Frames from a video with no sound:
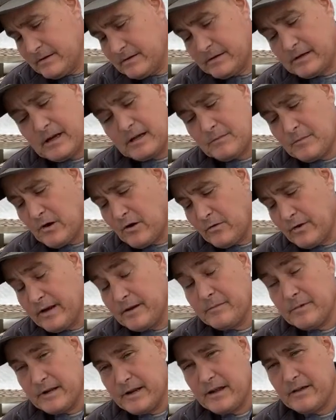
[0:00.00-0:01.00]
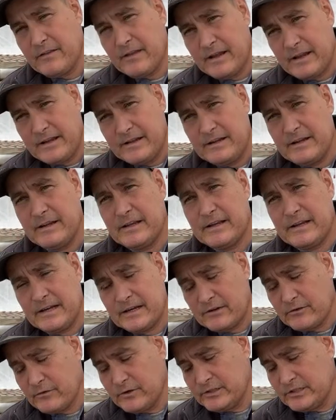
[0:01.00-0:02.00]
Got them all in, but now they did
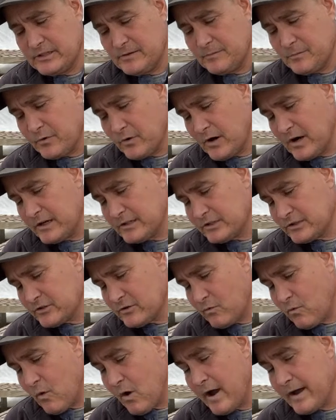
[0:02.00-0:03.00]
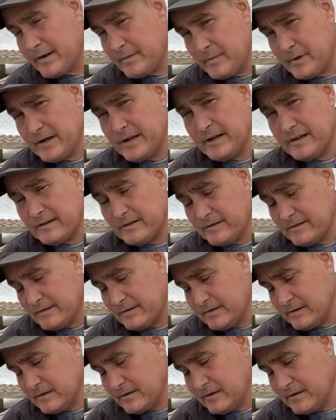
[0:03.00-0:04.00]
increase in price quite a bit.
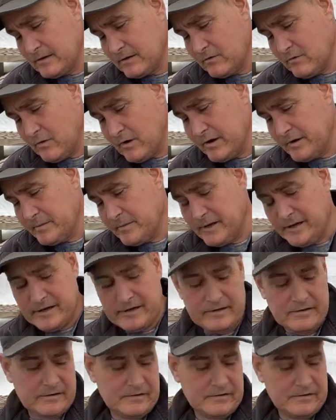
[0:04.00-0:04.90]
Quite a bit.